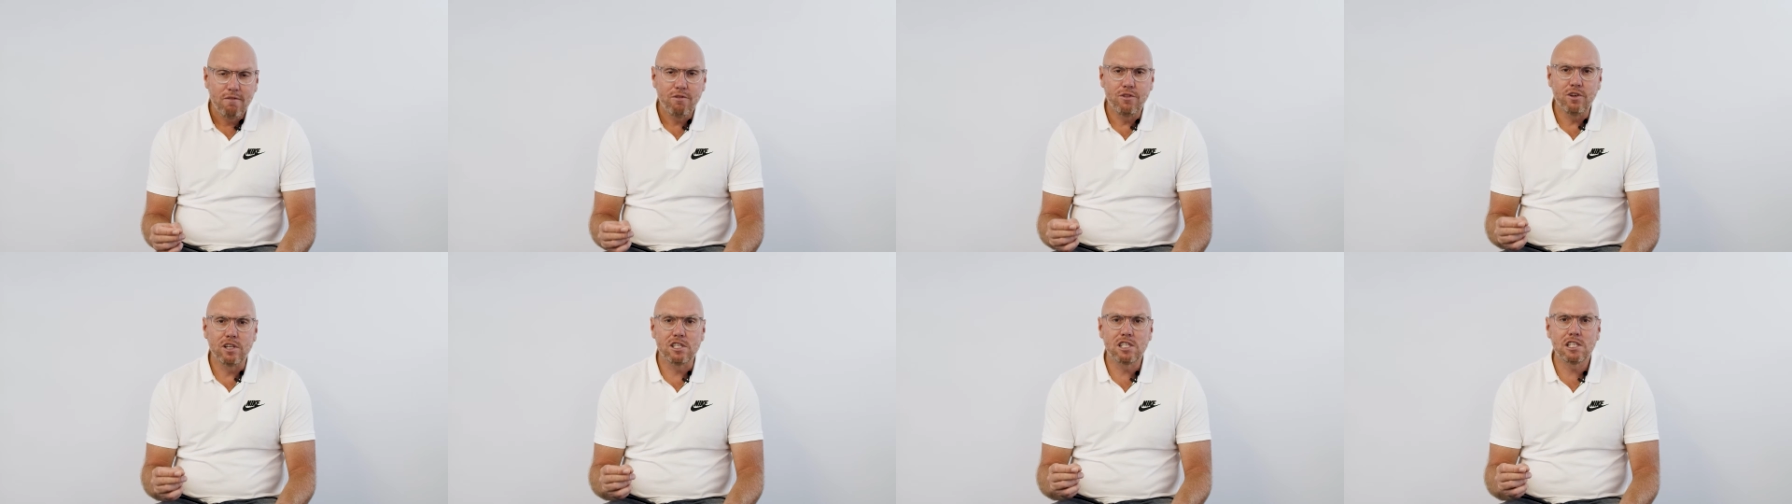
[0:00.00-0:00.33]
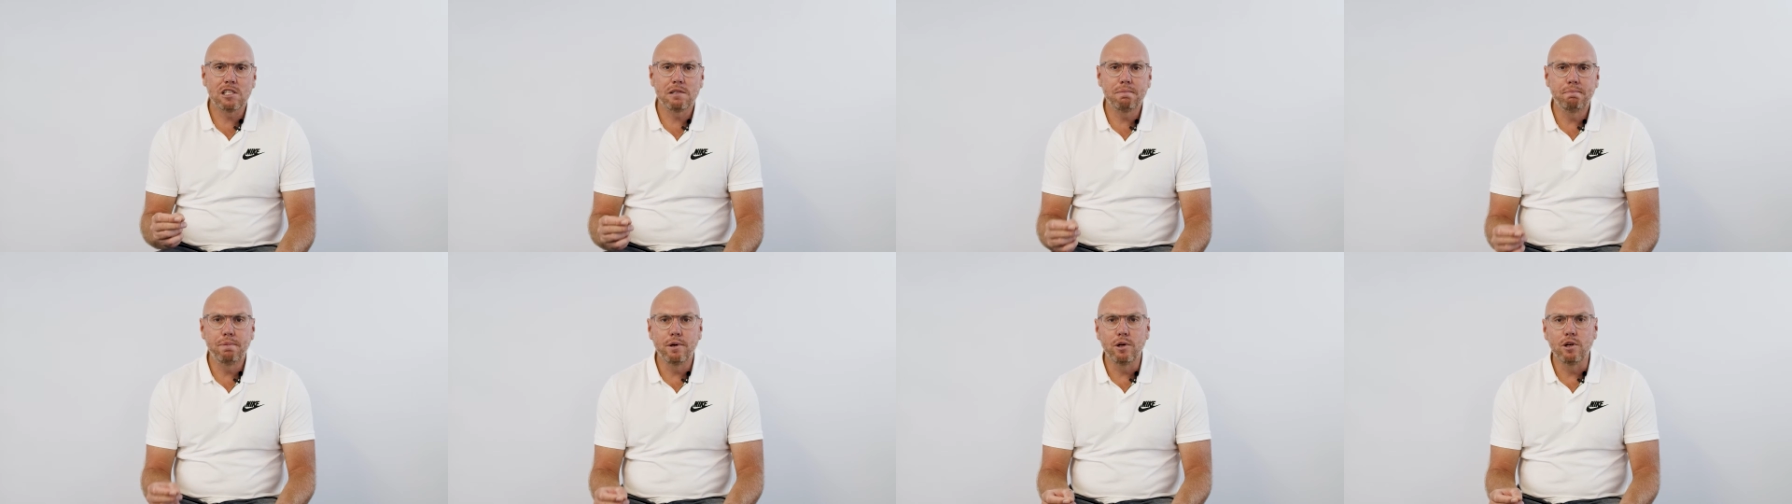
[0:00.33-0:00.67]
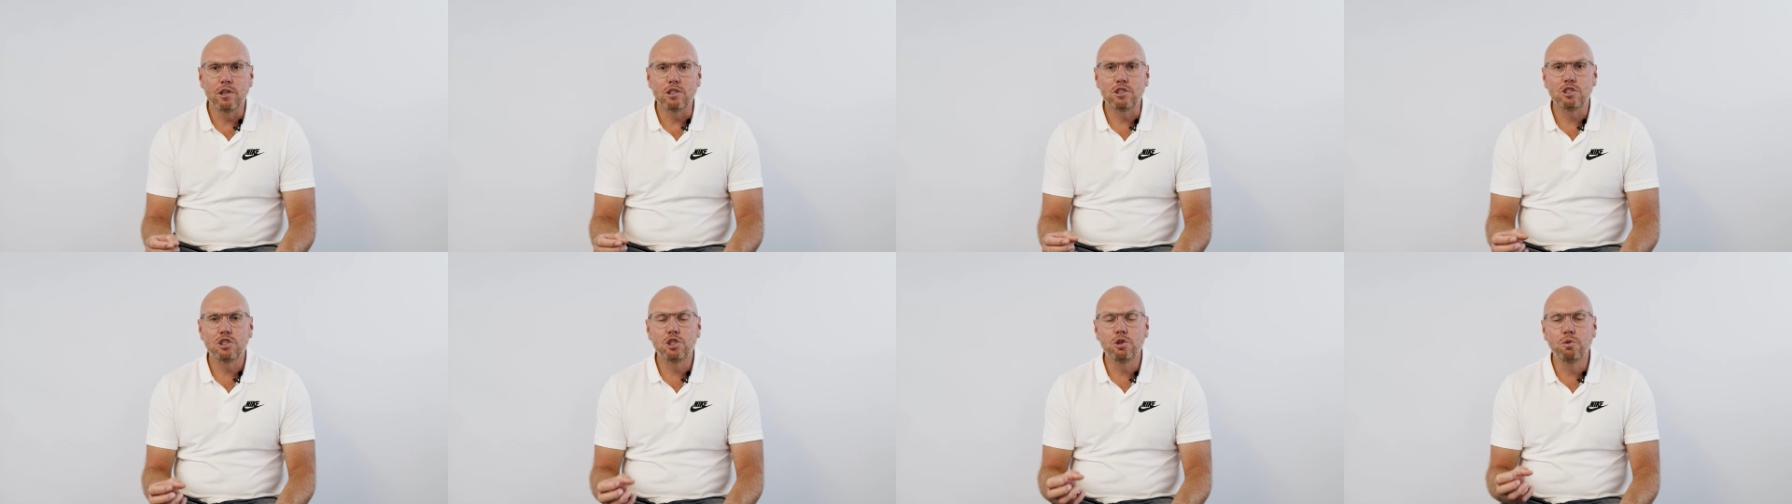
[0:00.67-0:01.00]
the
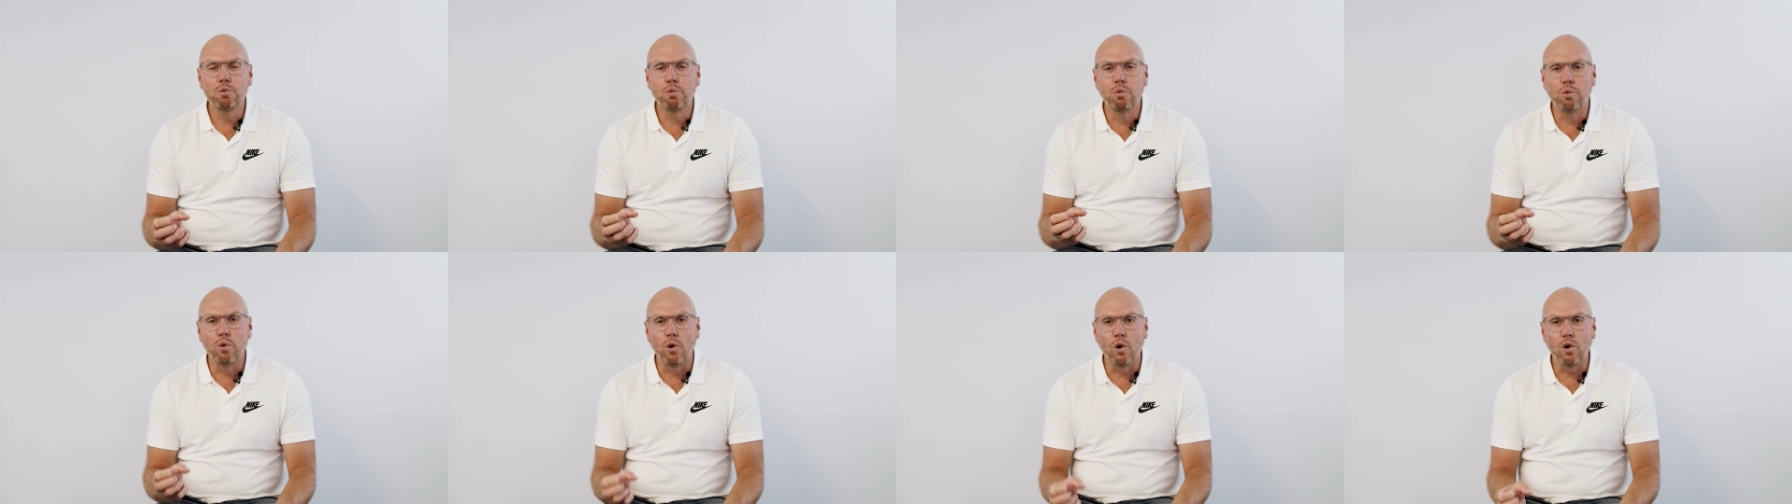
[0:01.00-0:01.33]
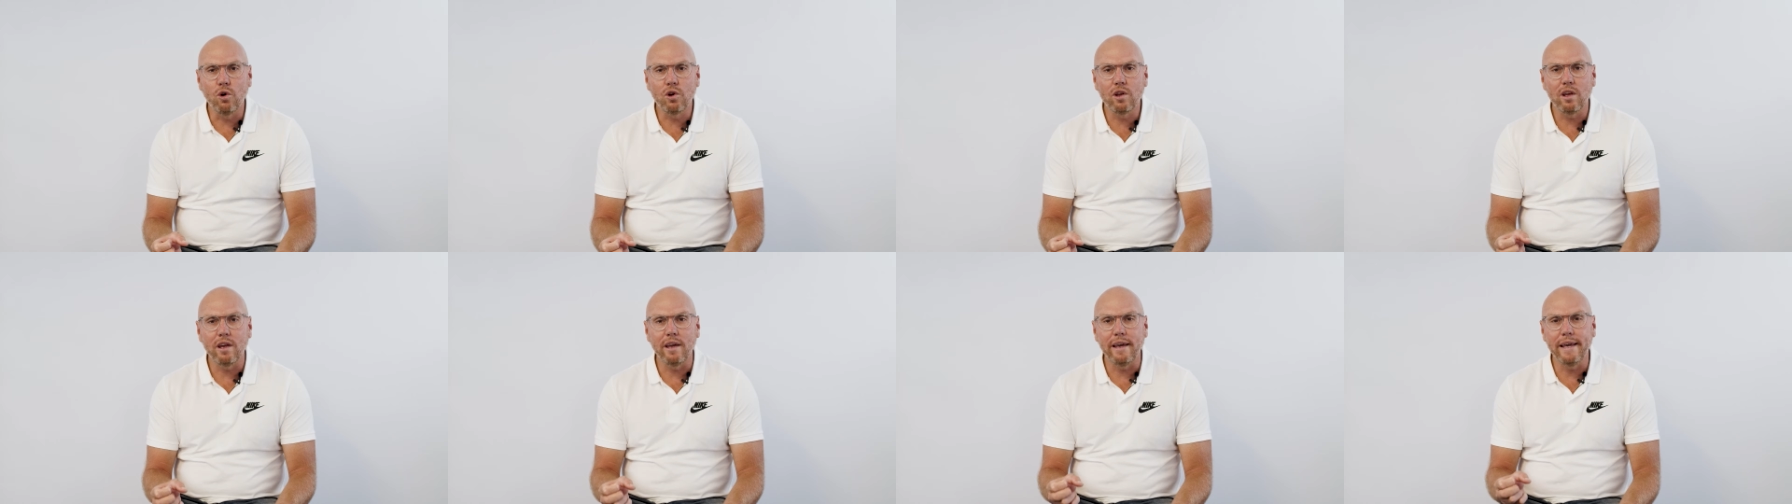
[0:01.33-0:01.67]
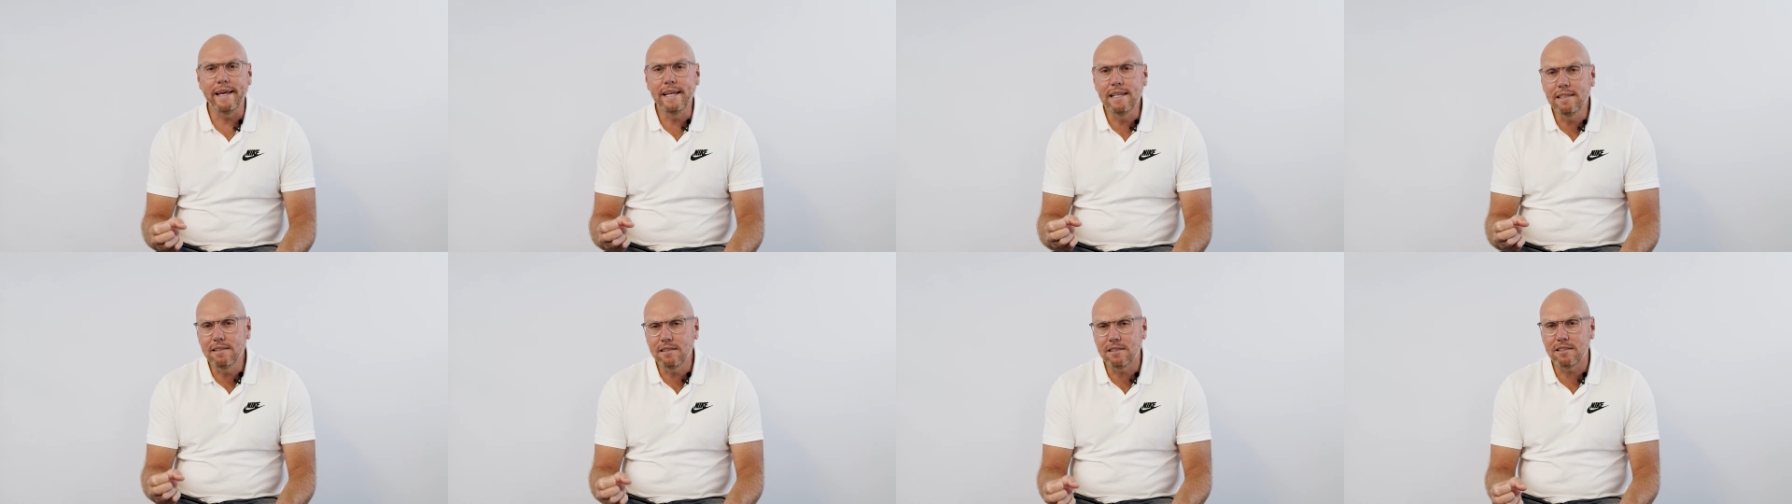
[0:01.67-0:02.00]
Spirit, to walk
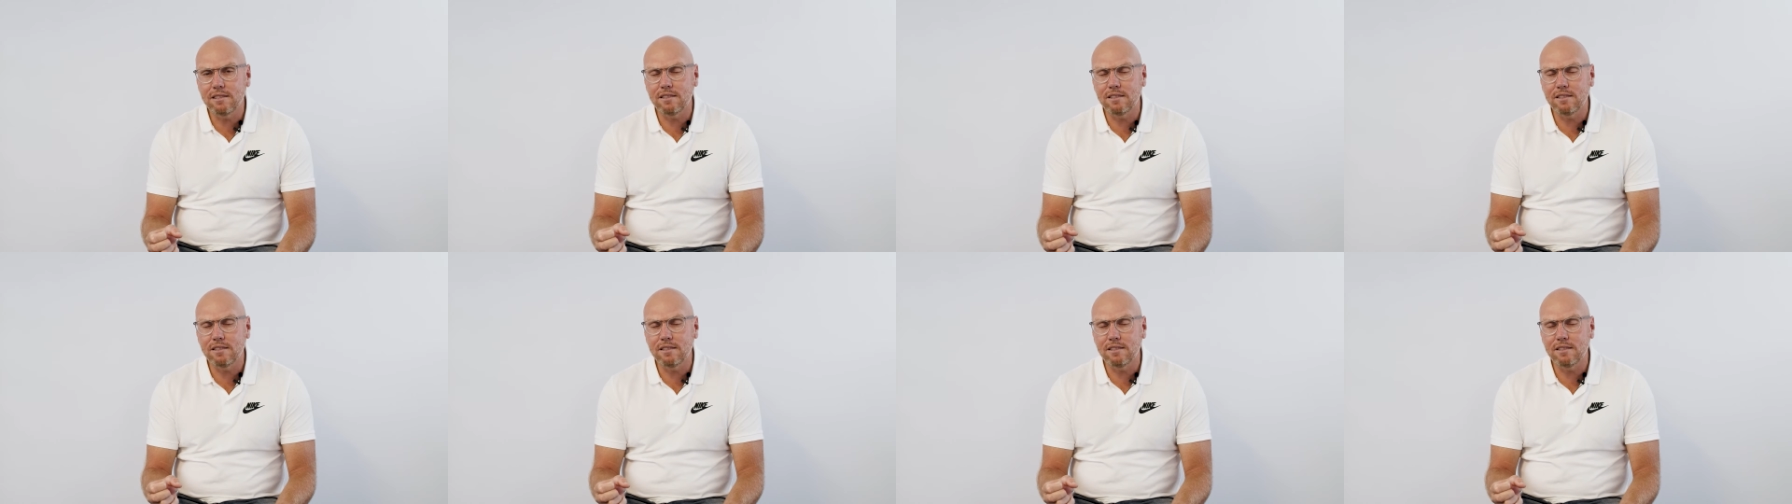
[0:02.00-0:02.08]
in